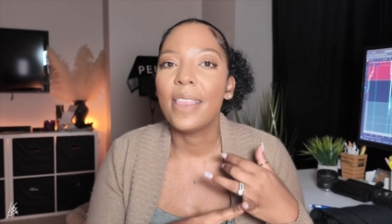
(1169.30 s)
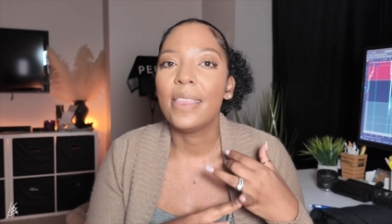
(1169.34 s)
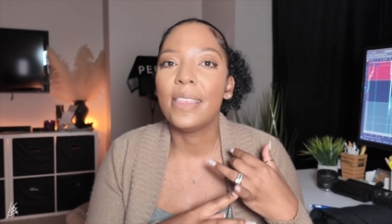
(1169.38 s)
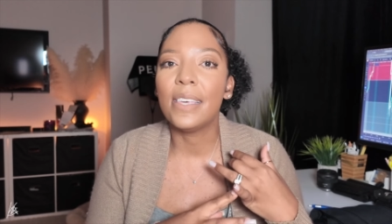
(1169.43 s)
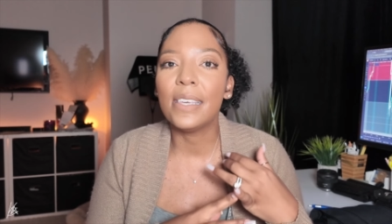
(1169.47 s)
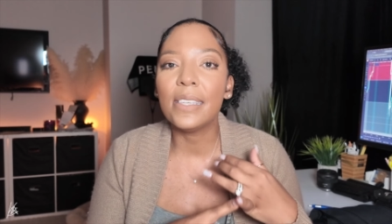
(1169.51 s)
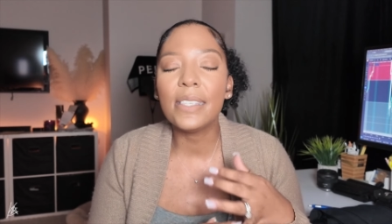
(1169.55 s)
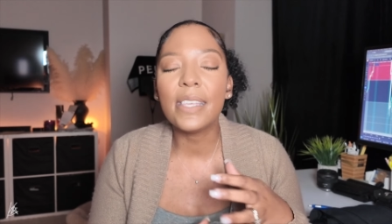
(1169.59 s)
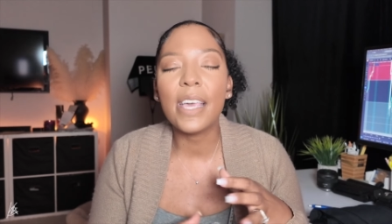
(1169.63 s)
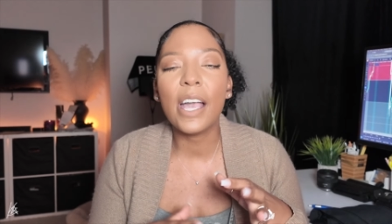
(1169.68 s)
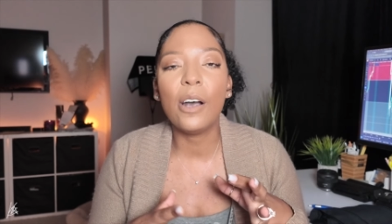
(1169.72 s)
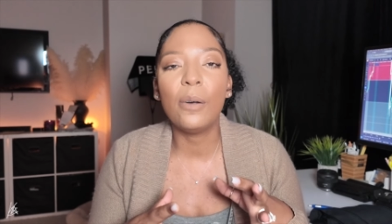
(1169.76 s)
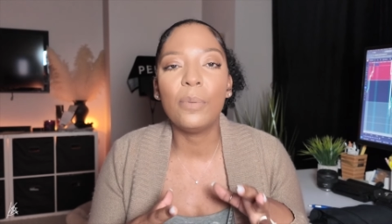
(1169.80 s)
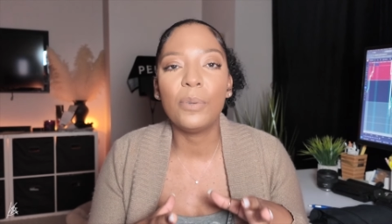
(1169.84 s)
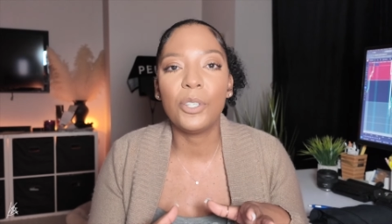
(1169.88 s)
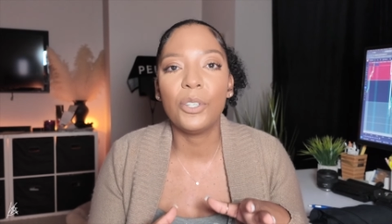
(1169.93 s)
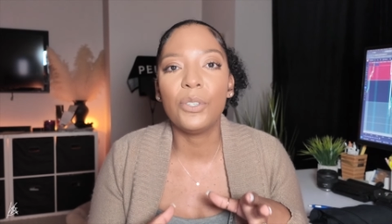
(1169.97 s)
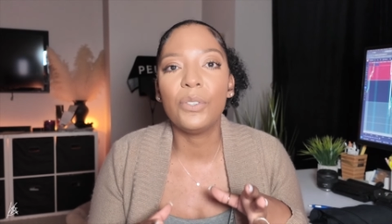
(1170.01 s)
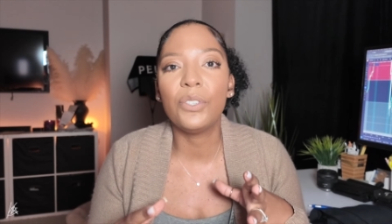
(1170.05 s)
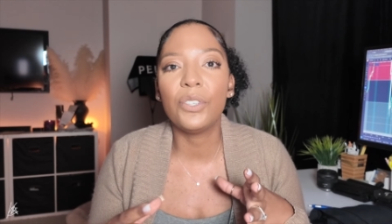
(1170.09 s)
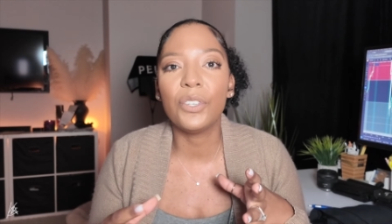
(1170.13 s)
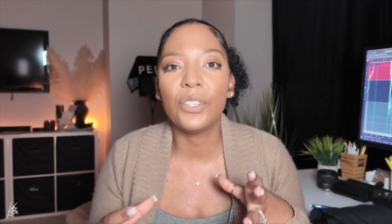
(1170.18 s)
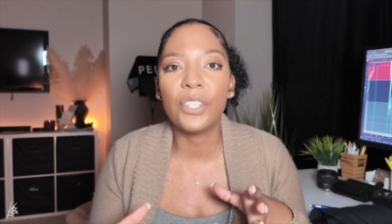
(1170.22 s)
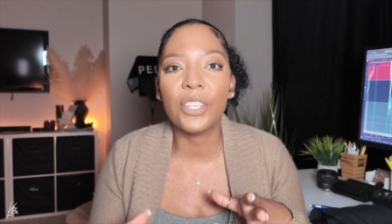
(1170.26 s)
This helps
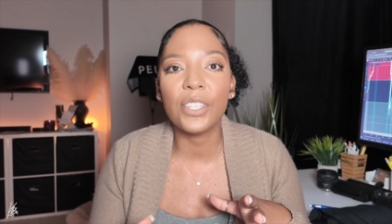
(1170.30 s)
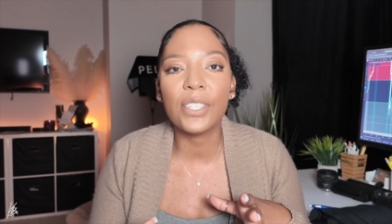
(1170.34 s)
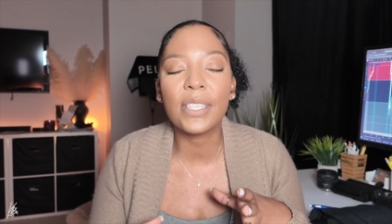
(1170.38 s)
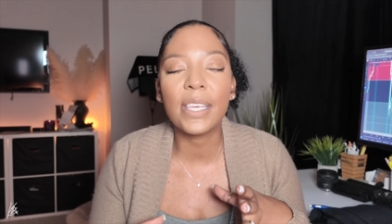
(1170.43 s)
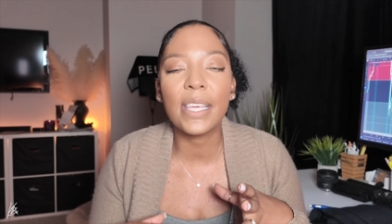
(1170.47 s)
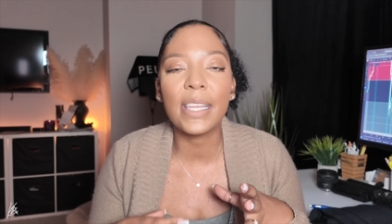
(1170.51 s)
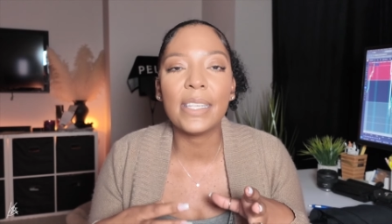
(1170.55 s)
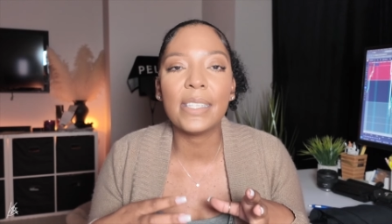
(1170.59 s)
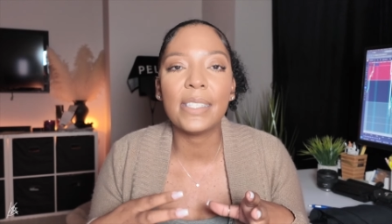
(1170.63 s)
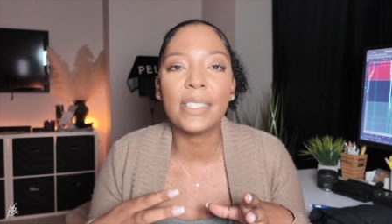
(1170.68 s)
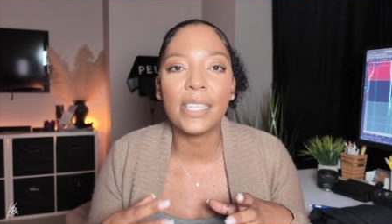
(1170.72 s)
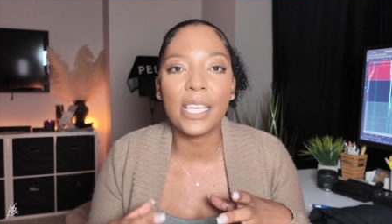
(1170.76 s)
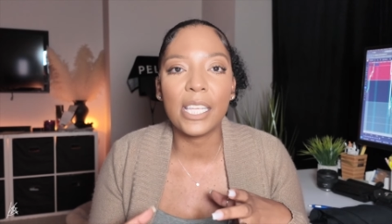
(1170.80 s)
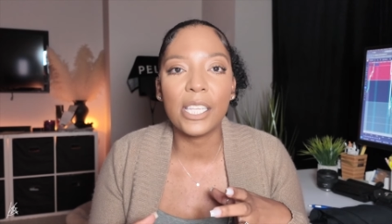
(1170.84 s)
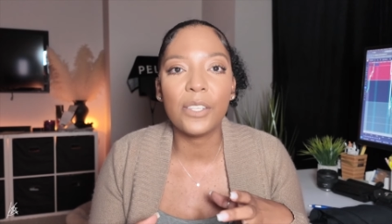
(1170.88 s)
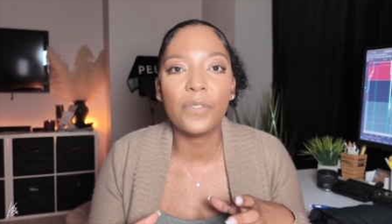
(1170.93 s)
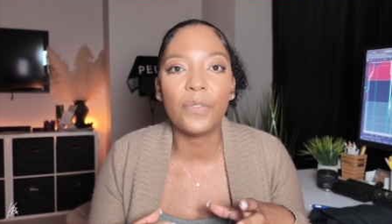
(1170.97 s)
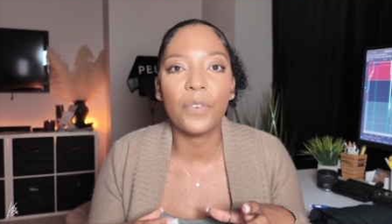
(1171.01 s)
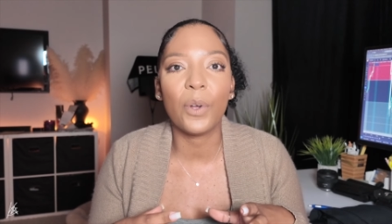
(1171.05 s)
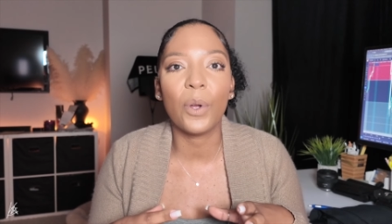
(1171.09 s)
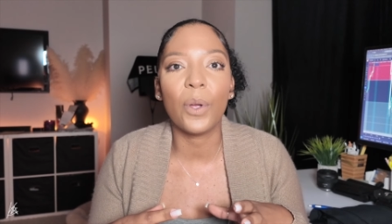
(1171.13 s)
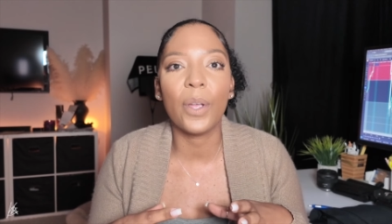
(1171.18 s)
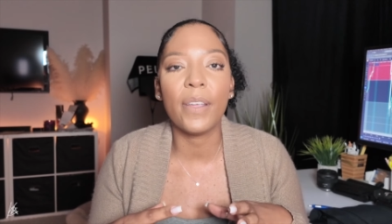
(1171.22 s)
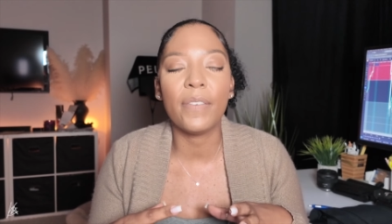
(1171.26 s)
you to just get a
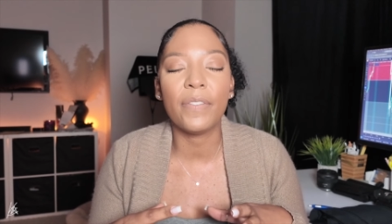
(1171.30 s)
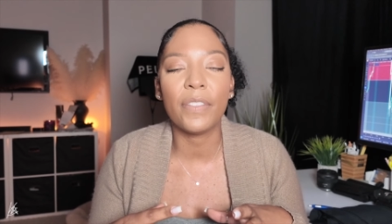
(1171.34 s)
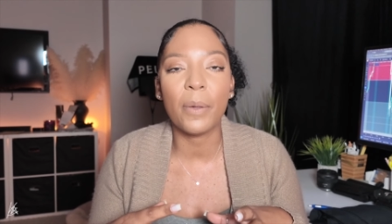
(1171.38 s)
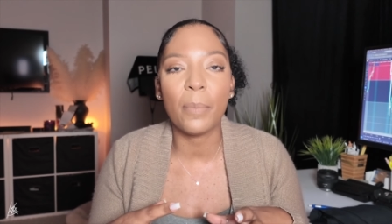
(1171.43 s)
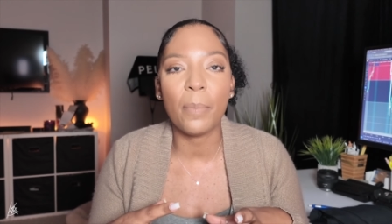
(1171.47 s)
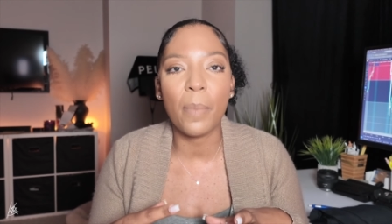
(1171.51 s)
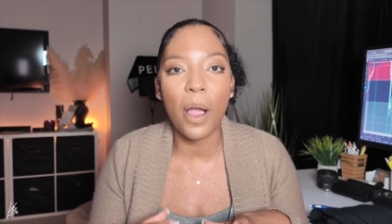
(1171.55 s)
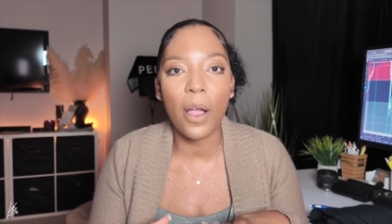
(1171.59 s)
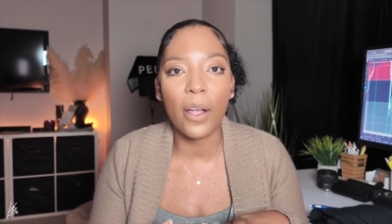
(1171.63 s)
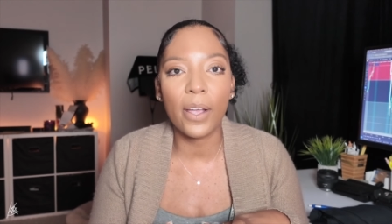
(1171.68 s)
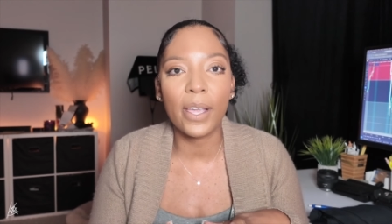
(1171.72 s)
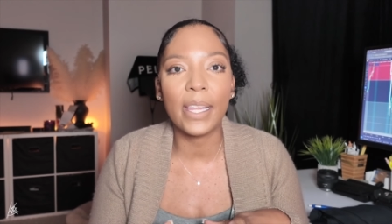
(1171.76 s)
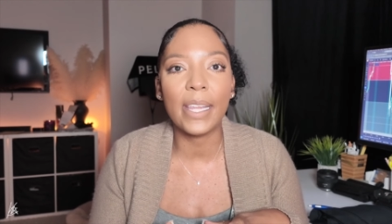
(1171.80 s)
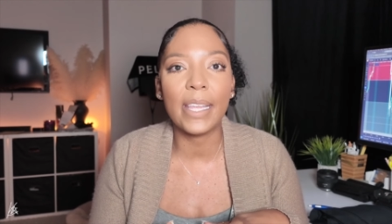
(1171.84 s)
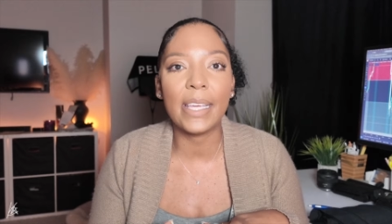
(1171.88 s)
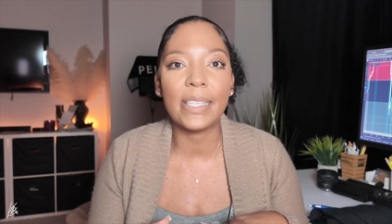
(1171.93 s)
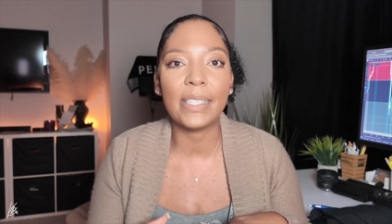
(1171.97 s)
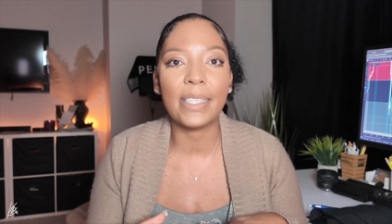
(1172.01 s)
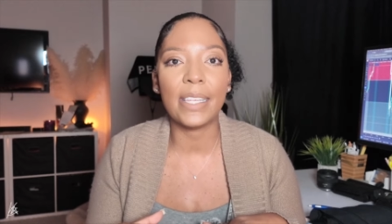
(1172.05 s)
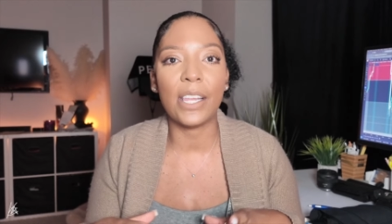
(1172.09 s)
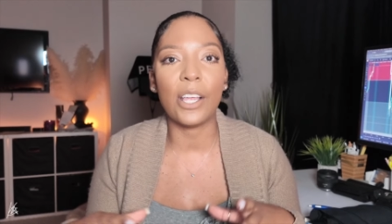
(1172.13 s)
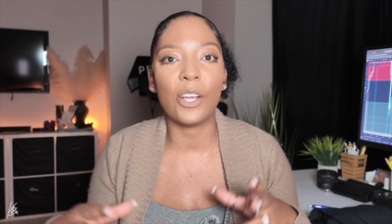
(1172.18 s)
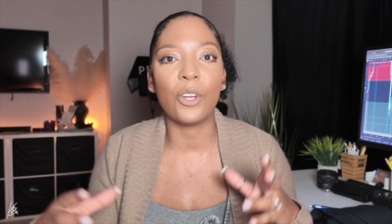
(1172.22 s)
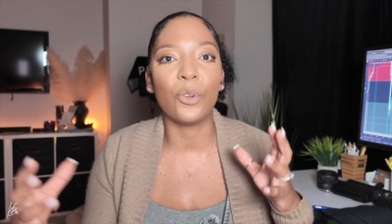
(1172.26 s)
sense for if the market
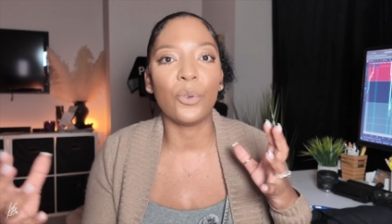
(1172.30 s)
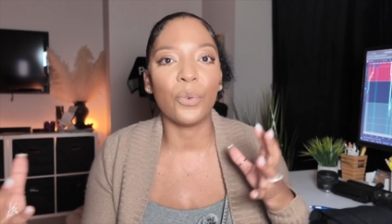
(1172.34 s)
is in a